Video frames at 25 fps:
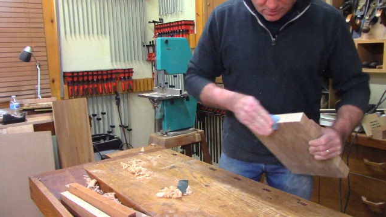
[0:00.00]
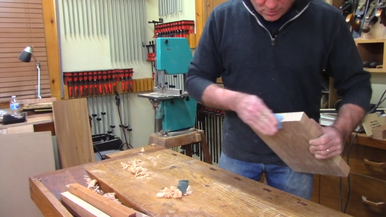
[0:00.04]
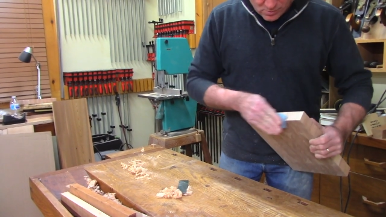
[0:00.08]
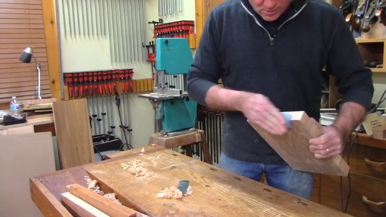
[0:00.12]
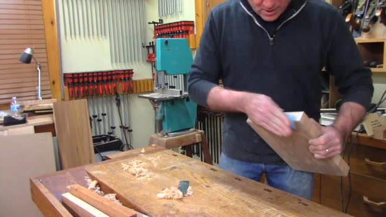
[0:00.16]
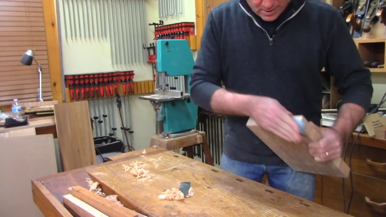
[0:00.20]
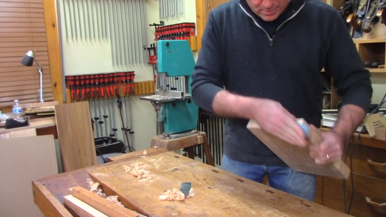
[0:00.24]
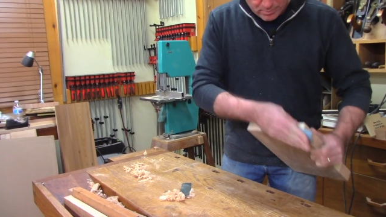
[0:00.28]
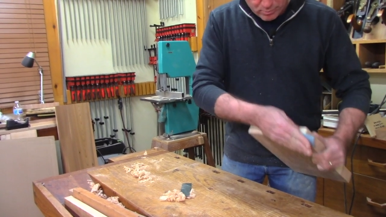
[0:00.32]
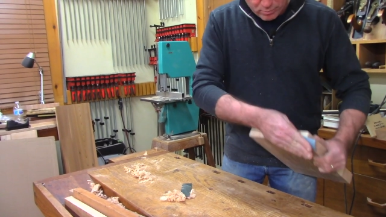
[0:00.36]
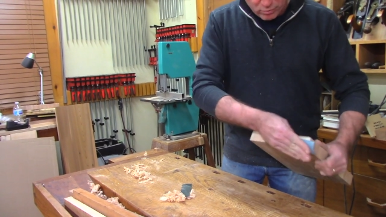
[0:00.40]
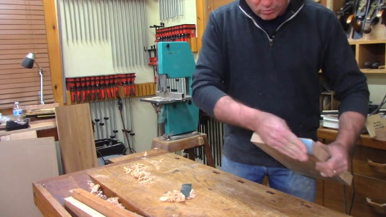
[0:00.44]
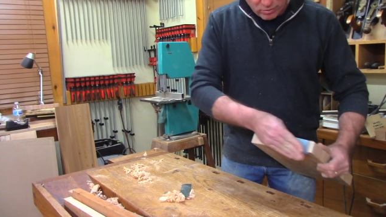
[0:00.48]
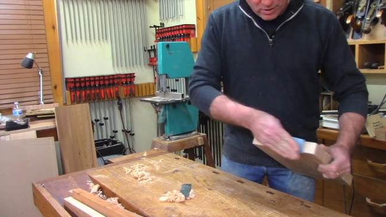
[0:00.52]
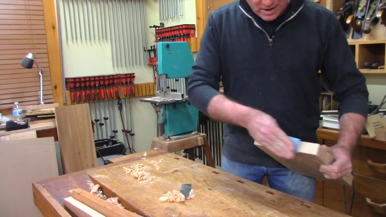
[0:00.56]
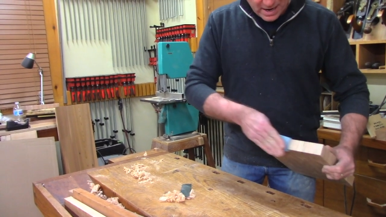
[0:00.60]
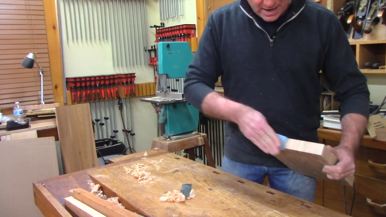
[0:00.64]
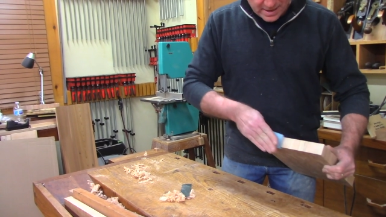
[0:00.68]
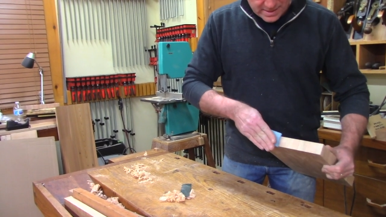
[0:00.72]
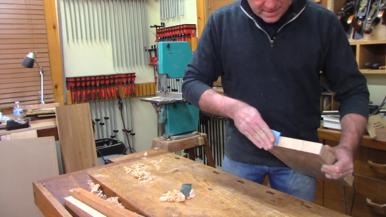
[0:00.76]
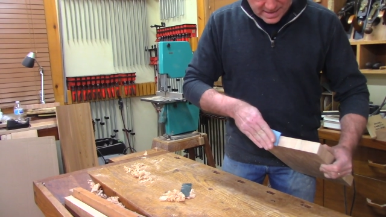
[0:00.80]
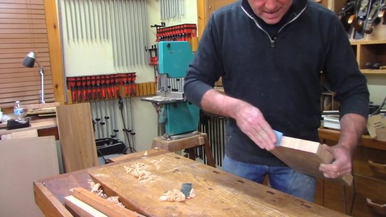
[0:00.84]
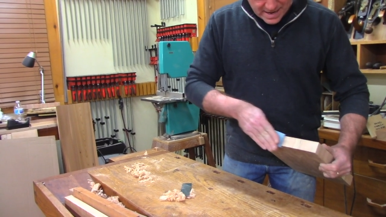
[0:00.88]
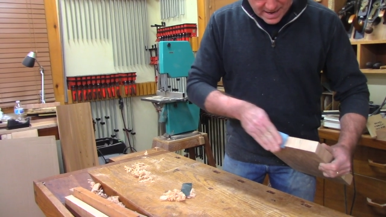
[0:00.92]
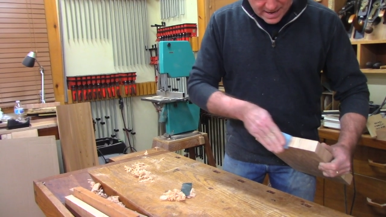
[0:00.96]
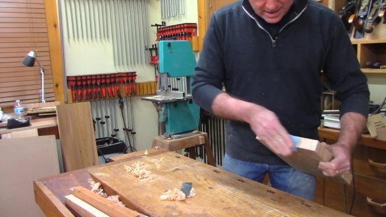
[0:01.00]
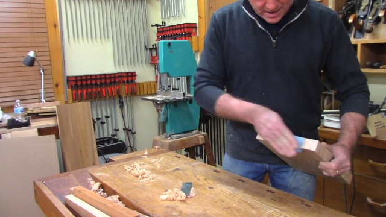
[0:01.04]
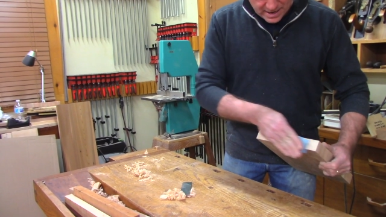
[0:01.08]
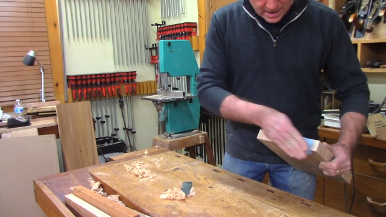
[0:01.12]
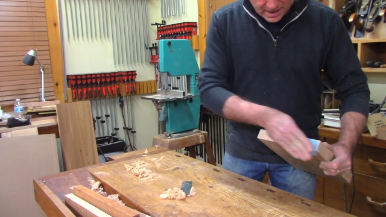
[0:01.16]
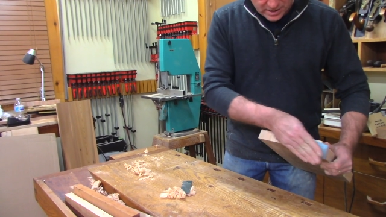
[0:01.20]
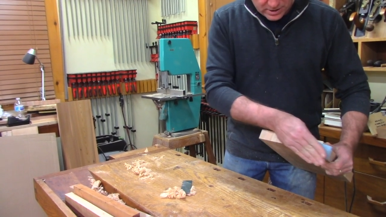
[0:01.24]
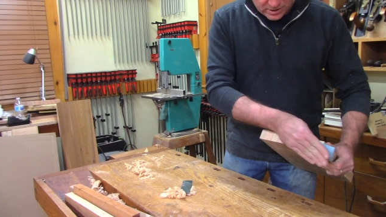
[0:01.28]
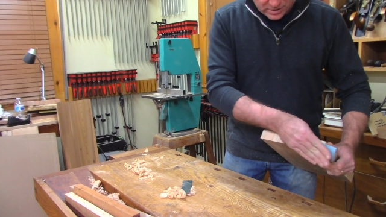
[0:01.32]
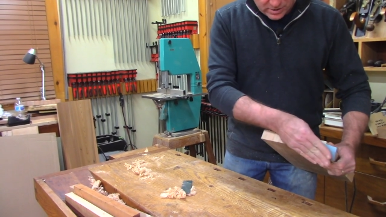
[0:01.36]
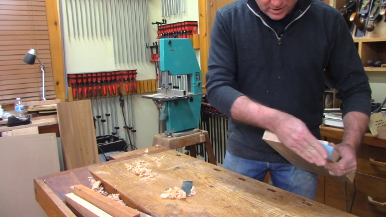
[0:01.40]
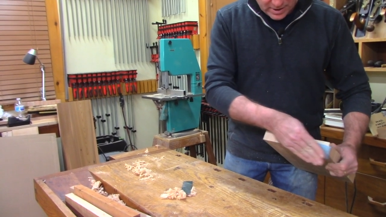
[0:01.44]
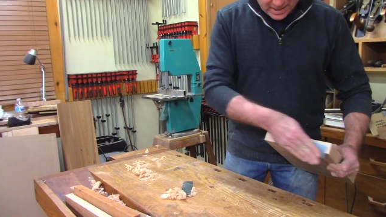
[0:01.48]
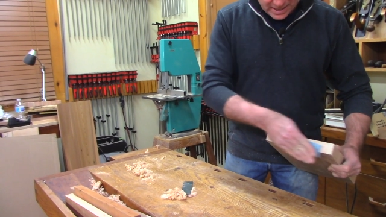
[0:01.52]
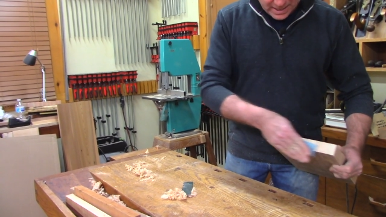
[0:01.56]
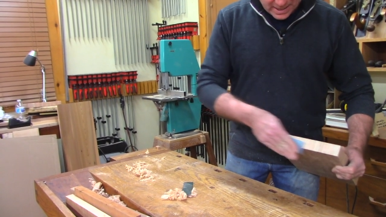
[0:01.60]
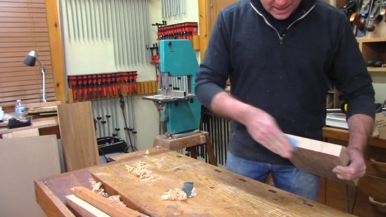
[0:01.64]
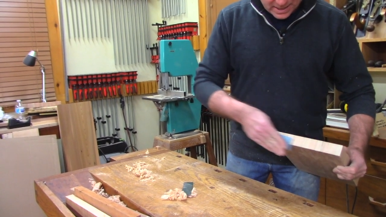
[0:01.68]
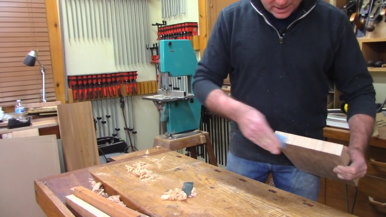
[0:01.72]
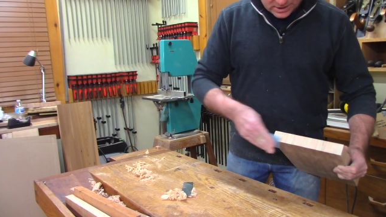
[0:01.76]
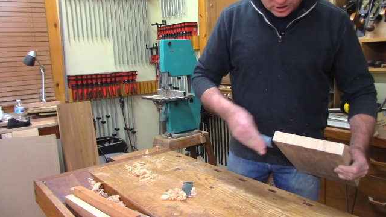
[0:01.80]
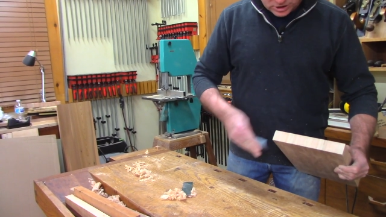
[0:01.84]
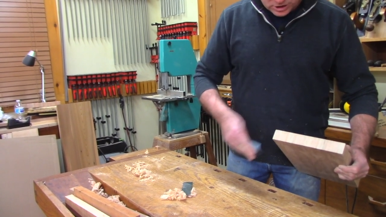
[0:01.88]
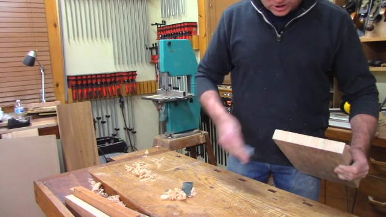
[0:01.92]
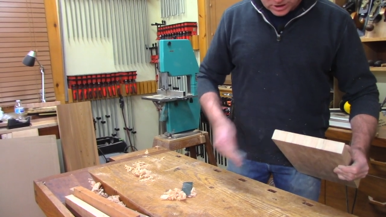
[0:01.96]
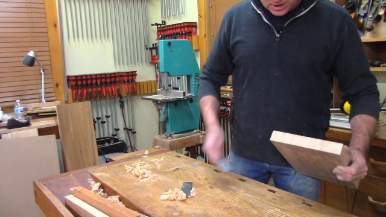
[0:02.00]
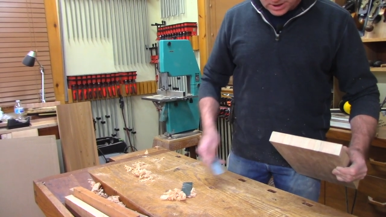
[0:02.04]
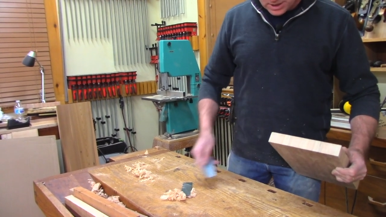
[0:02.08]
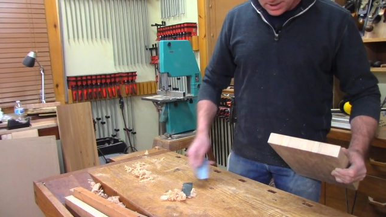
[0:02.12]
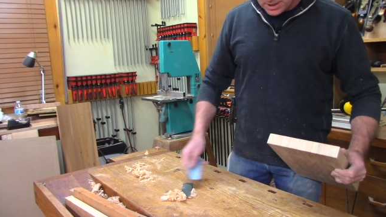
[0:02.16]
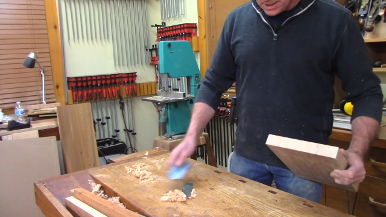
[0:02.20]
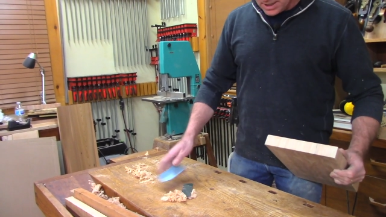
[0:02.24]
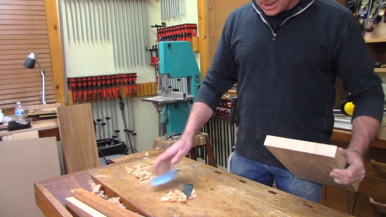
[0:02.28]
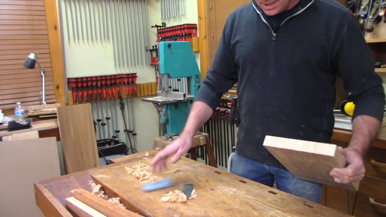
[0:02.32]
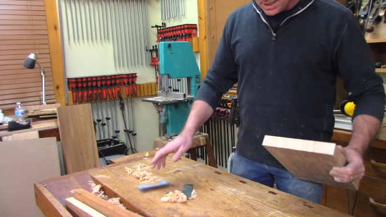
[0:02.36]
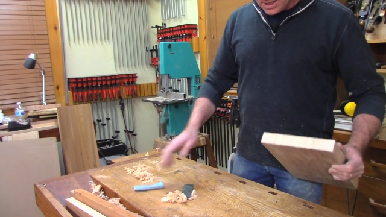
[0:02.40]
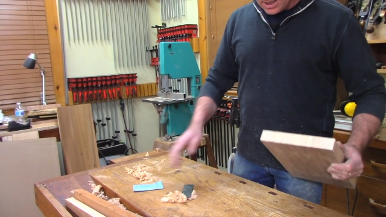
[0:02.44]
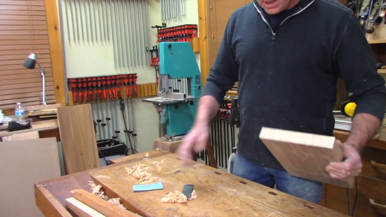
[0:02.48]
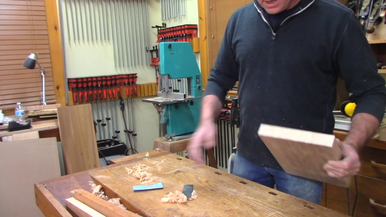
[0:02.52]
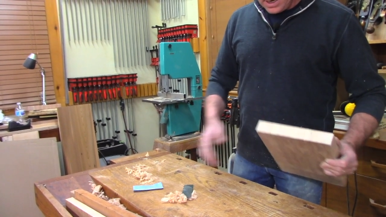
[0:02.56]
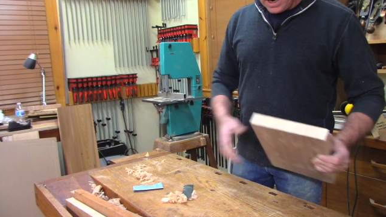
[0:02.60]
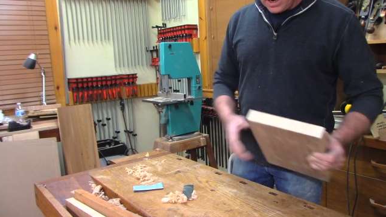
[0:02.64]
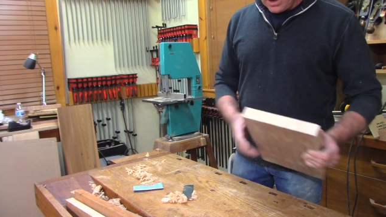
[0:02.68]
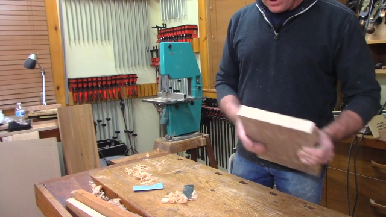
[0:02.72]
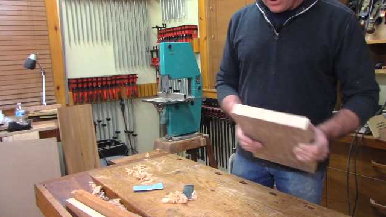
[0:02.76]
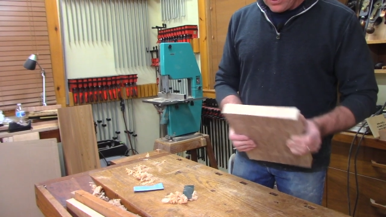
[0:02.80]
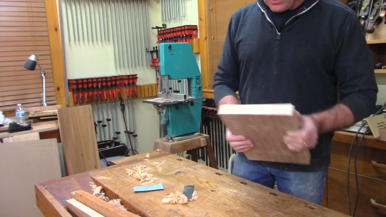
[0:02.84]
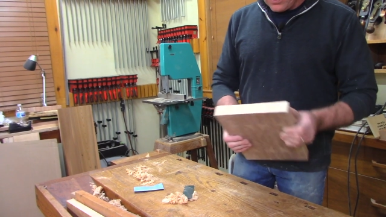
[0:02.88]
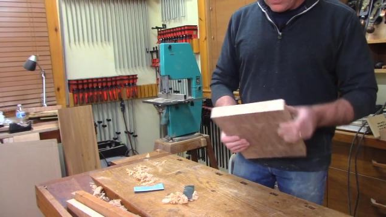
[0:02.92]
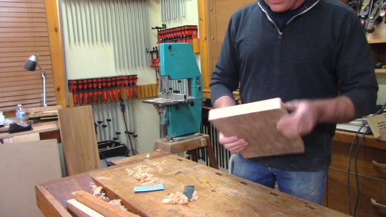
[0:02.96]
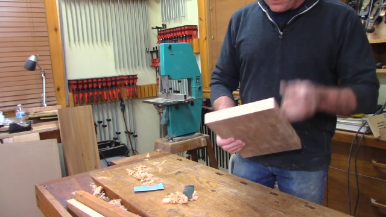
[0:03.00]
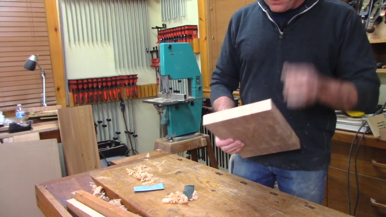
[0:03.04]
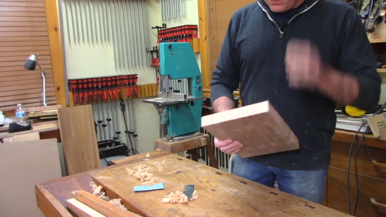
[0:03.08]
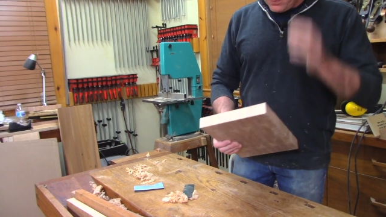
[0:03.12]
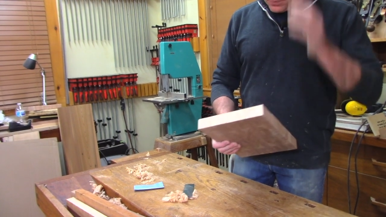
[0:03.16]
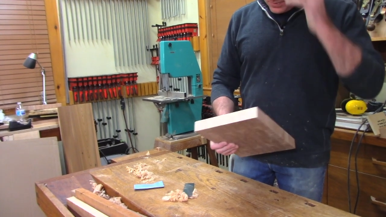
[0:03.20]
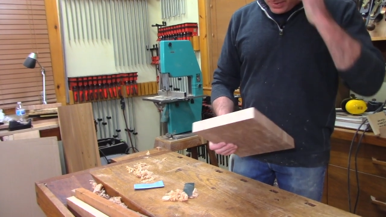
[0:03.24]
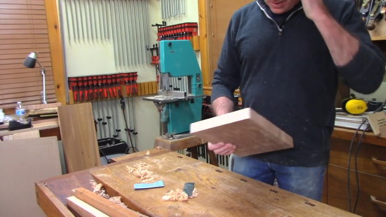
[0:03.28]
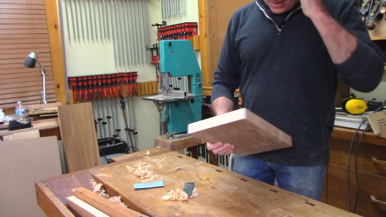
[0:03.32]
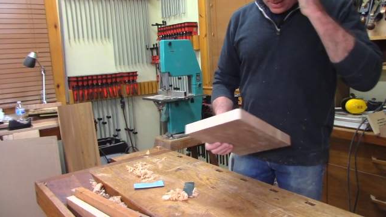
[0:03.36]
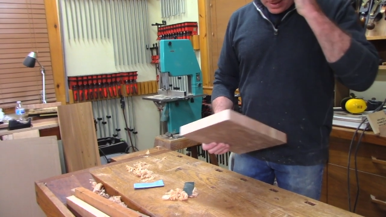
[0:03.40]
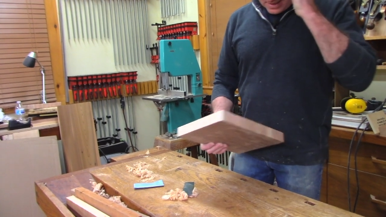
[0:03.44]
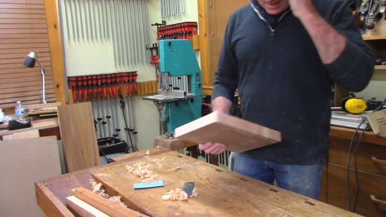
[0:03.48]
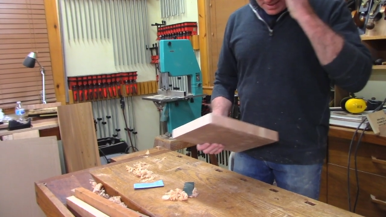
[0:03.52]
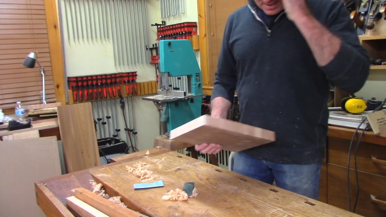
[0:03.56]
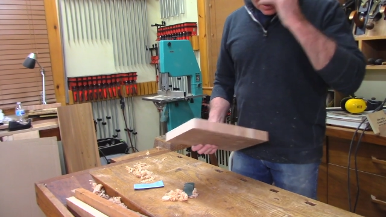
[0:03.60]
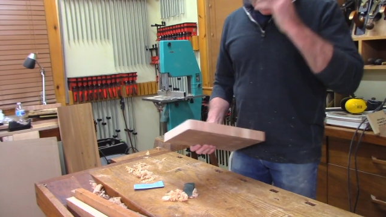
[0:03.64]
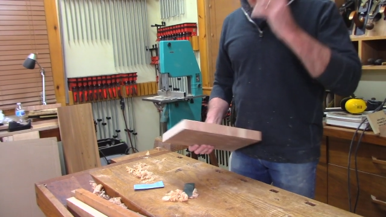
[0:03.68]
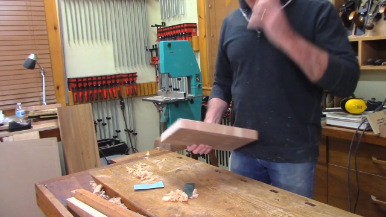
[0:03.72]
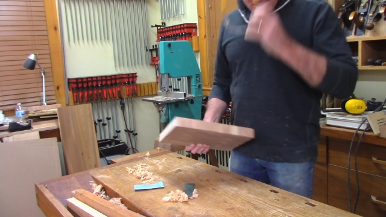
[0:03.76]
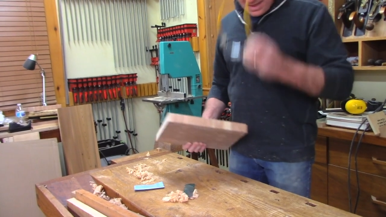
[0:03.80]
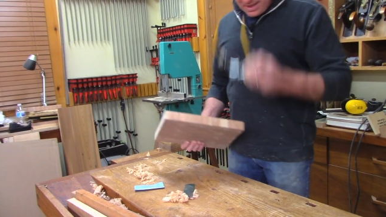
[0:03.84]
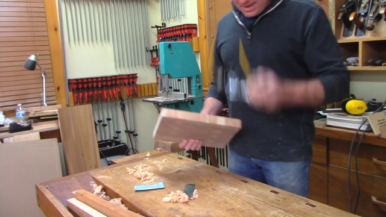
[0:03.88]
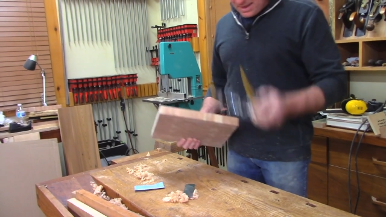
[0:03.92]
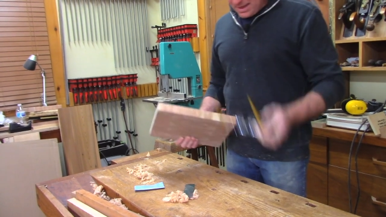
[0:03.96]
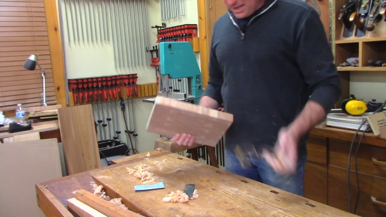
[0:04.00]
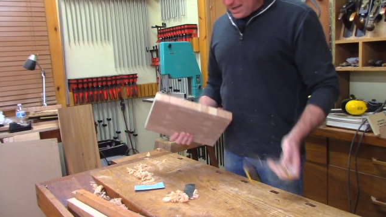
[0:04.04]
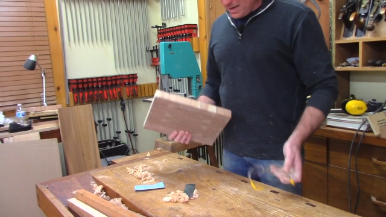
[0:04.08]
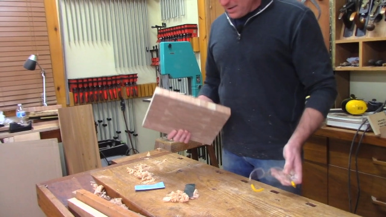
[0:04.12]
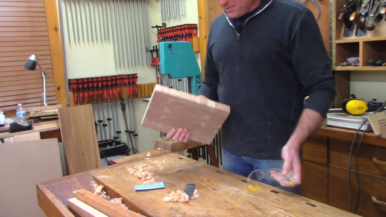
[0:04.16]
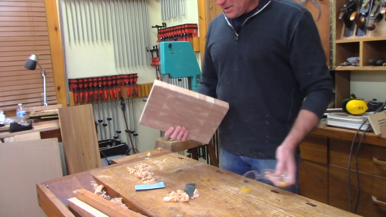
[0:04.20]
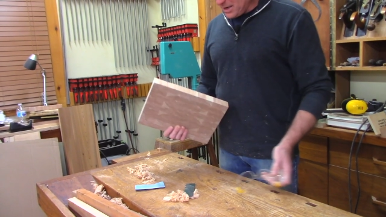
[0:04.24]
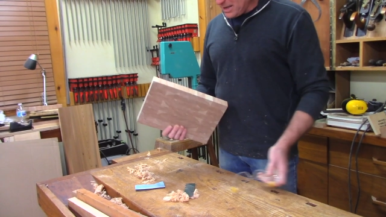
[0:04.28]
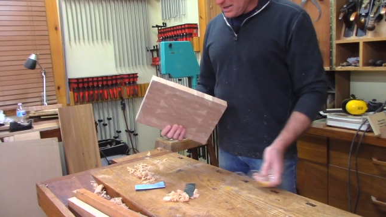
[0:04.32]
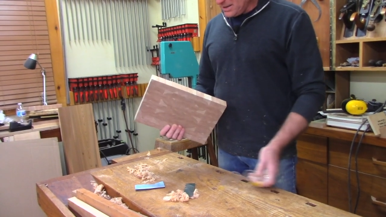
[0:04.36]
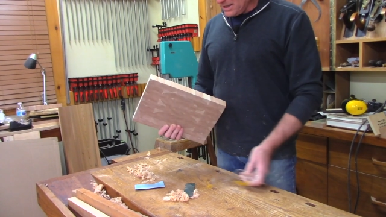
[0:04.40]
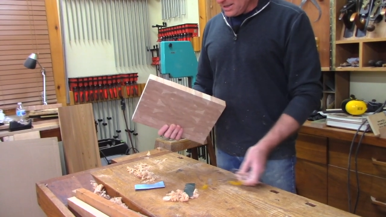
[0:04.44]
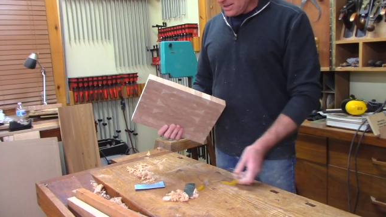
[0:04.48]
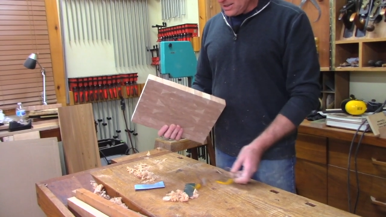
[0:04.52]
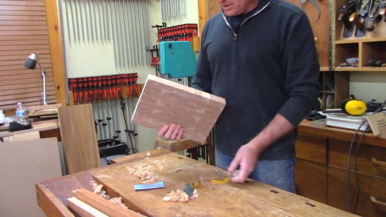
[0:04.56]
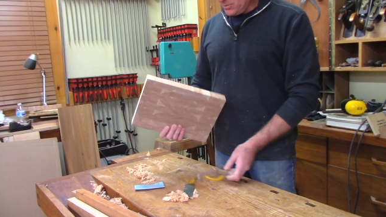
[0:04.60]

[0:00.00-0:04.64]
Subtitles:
No face is visible, so there are no lips to read.